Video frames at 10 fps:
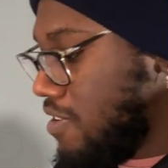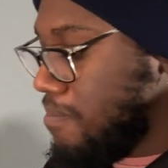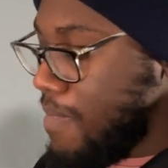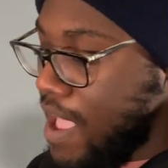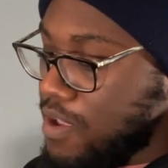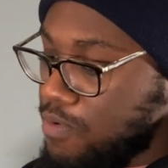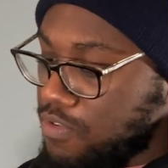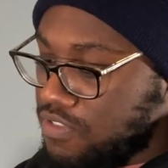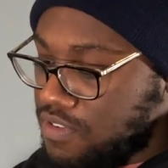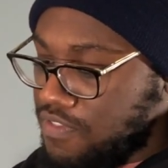manuals,
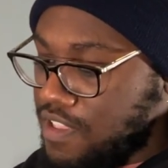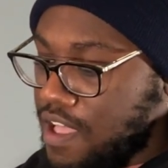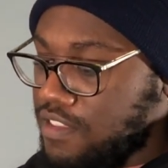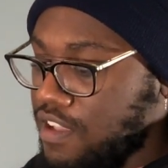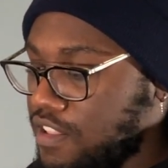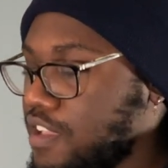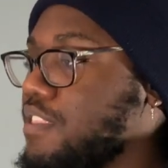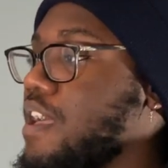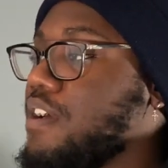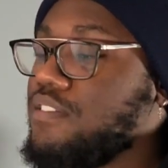and stuff like that. I'll take a look at
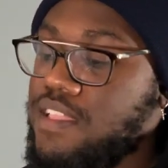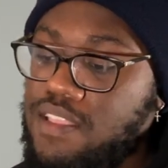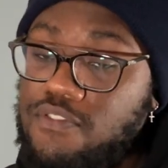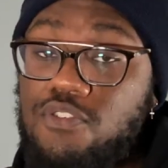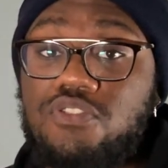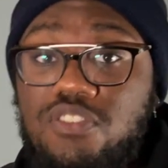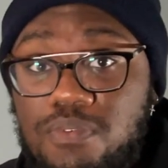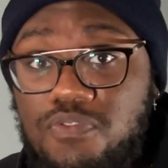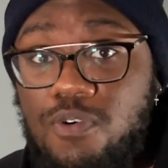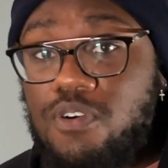that because I never used this
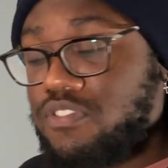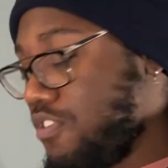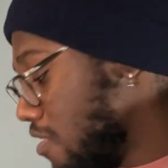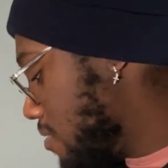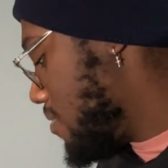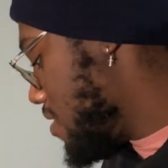before, so